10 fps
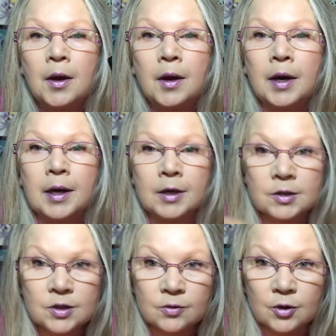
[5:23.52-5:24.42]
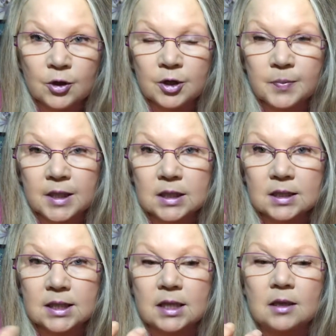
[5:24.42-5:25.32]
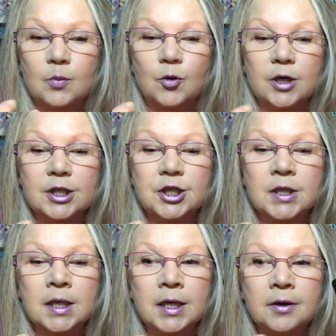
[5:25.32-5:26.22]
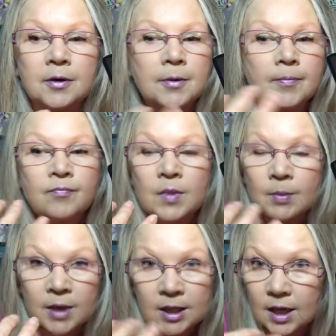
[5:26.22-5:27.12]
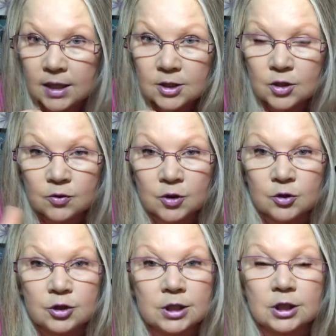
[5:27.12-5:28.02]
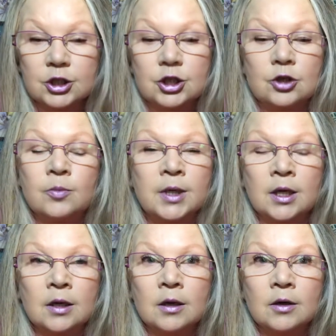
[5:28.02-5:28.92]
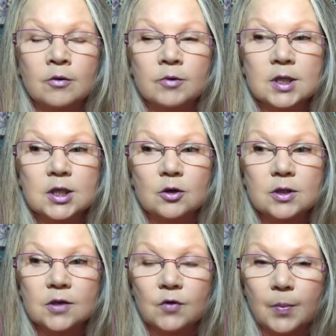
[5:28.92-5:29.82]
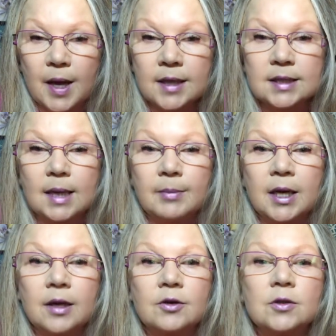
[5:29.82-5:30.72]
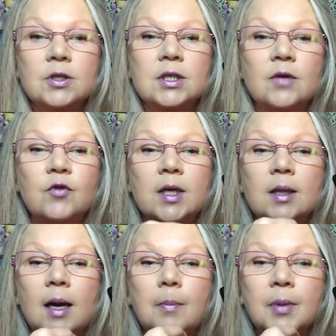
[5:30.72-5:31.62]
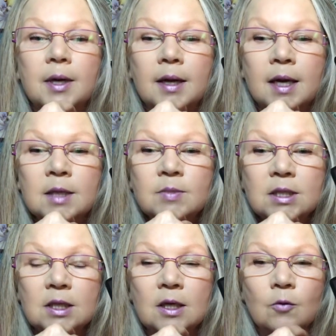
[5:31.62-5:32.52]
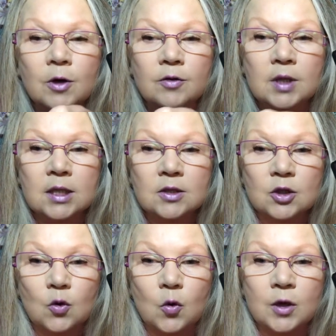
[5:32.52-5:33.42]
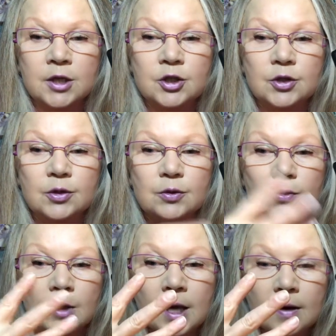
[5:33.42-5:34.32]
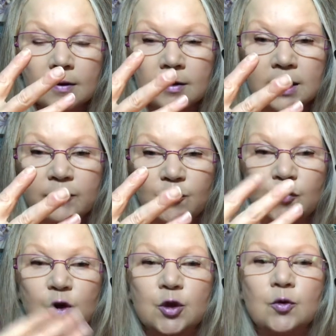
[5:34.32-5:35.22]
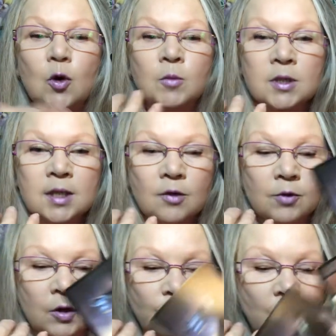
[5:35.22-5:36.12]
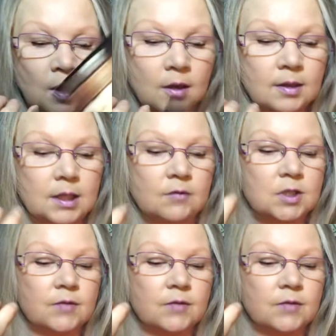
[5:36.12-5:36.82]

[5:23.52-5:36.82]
Uh, so there could be a celebration here. My guides don't usually show me uh, results of the pandemic or stuff like that, but I am seeing where things are going to lift for you, almost like when a fog lifts.